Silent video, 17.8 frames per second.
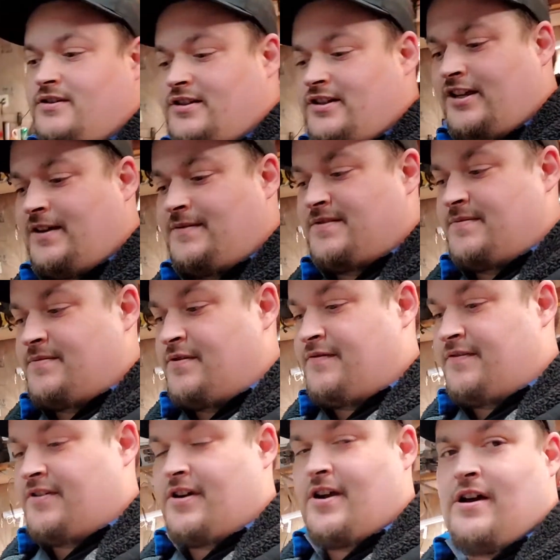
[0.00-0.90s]
keeps it moving
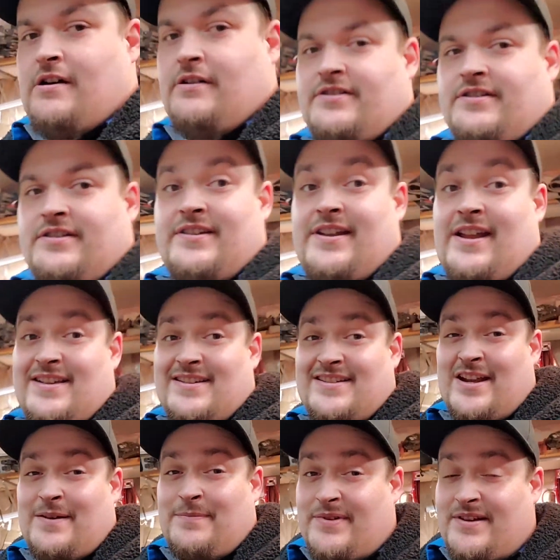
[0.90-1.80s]
around. Next
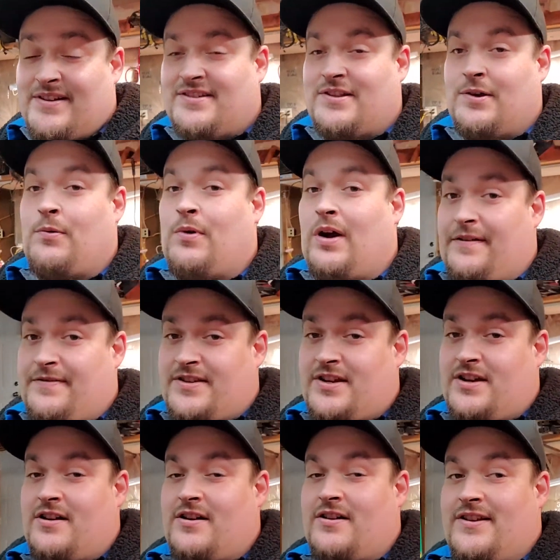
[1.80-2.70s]
step is the wife's
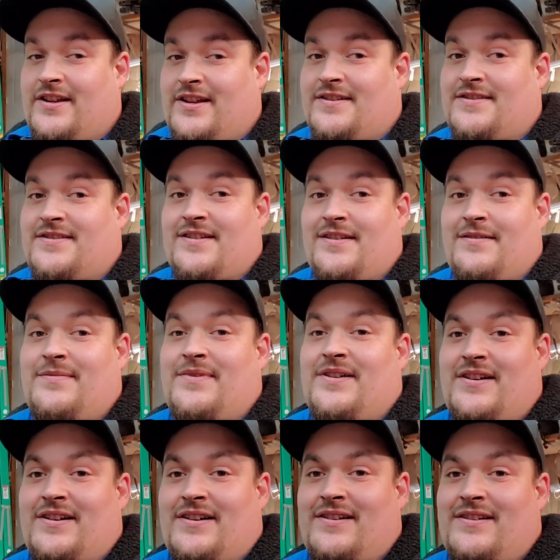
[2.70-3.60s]
car needs some
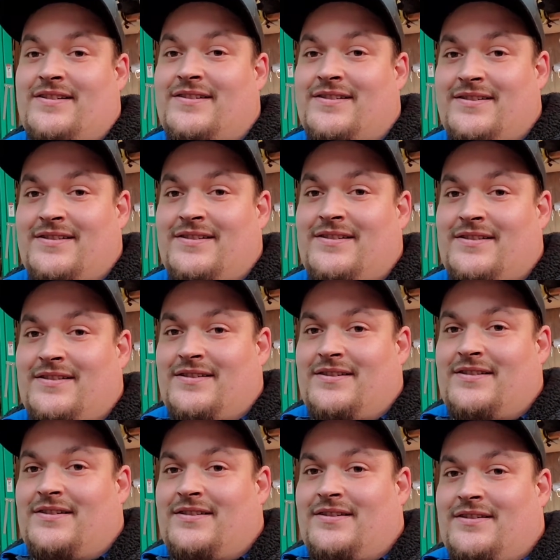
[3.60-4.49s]

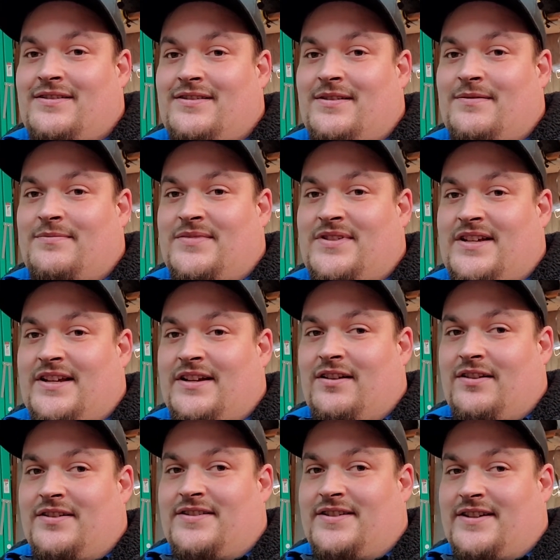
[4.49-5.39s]

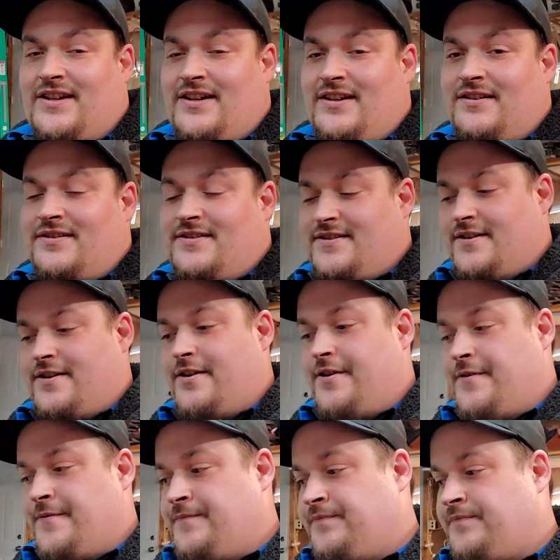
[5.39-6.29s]
TLC.
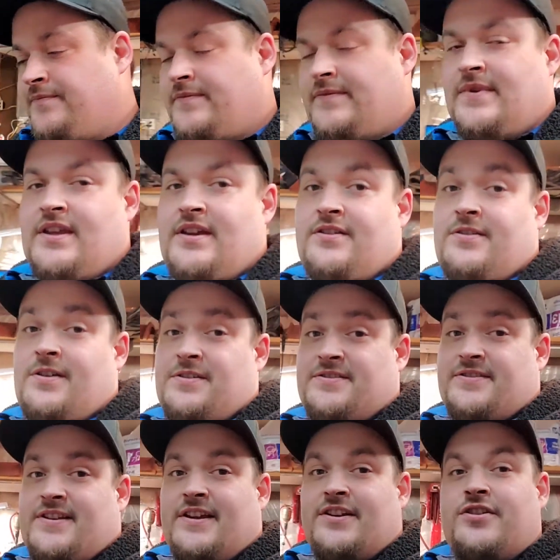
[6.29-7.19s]
So
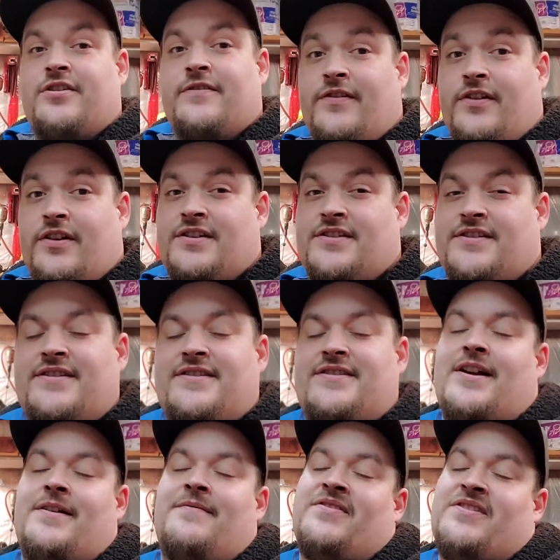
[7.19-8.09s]
2010 Traverse. It's
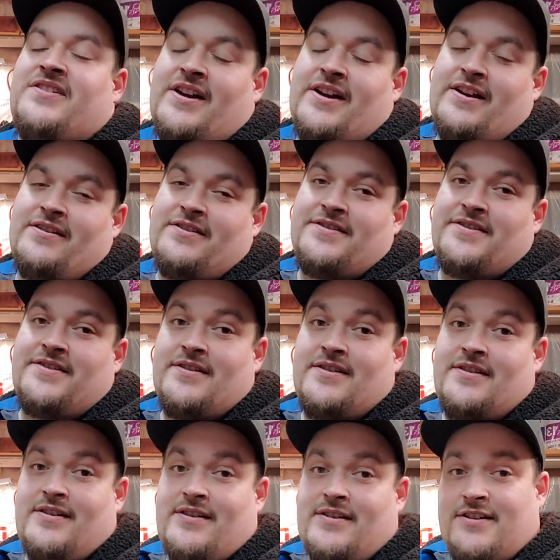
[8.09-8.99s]
time for tires.
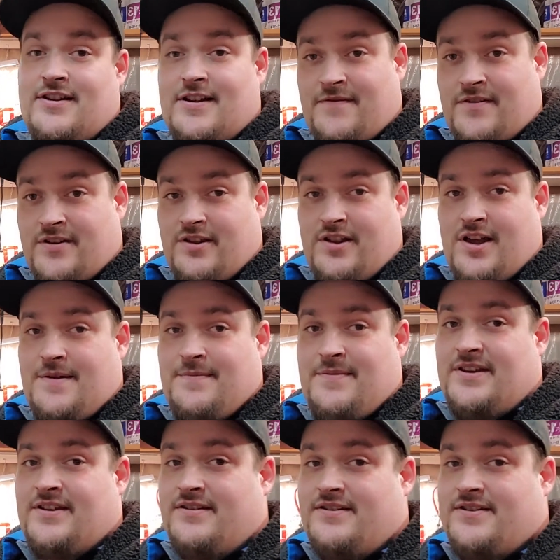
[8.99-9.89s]
Time for an
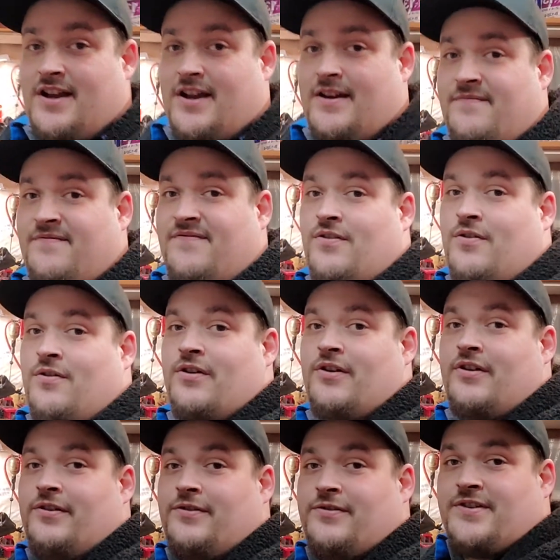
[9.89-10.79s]
alignment. Time
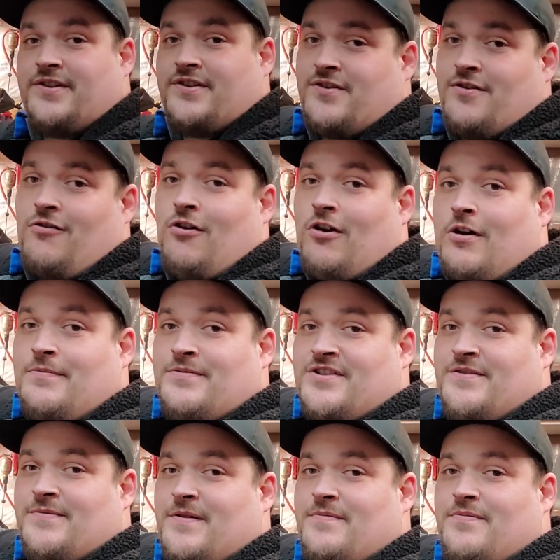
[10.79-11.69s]
for those control arms
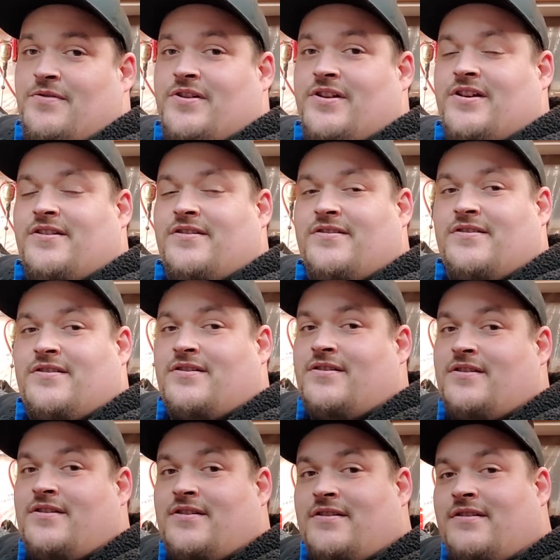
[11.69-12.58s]
to be put in
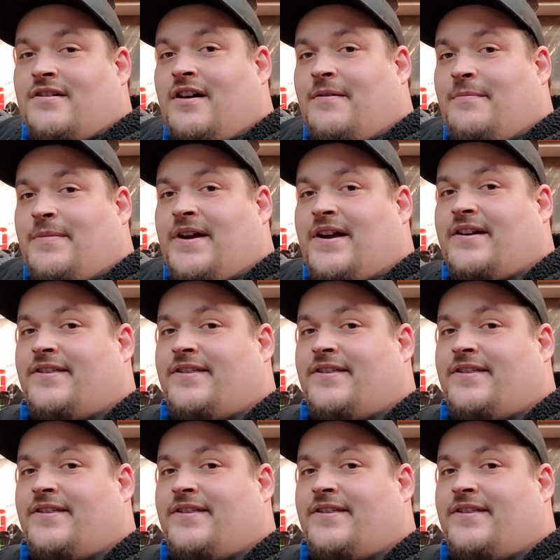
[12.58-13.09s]
up back